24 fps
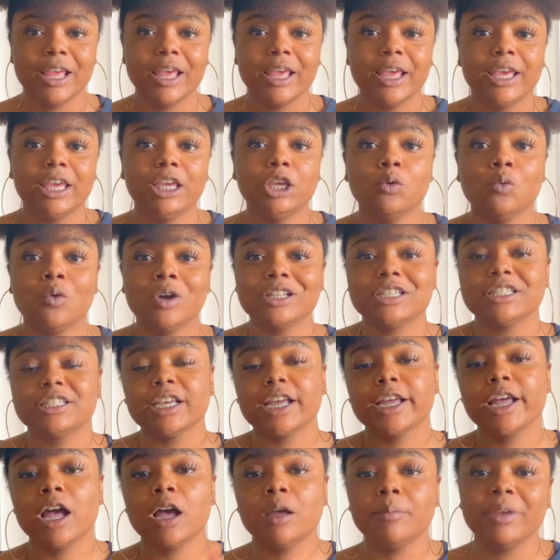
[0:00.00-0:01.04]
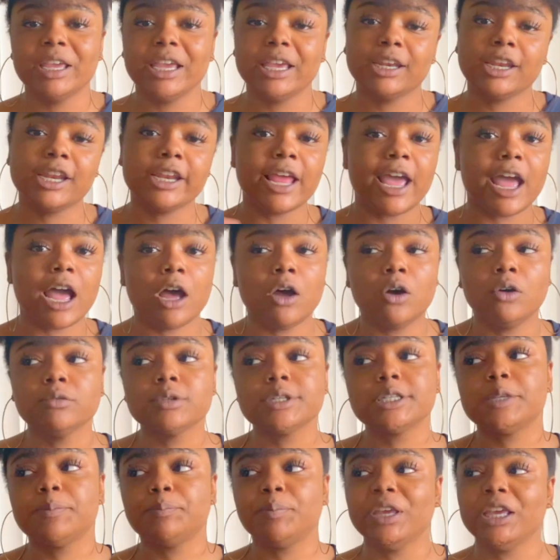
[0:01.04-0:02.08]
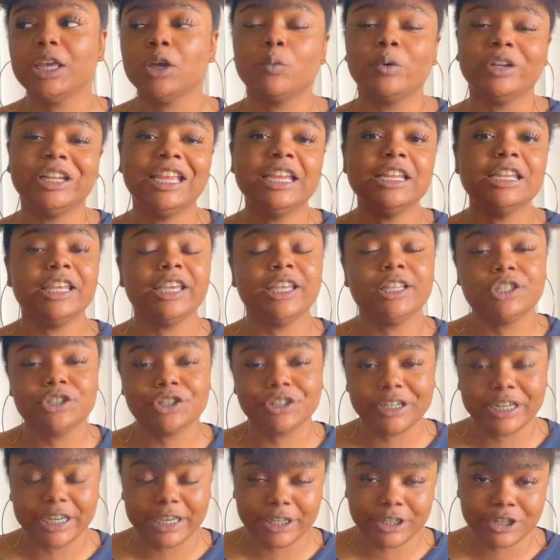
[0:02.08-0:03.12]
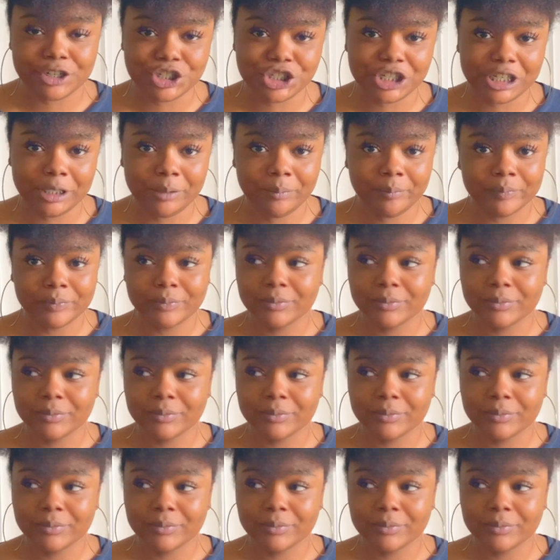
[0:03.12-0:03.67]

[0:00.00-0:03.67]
He wants to come in and out, speak when he needs your energy,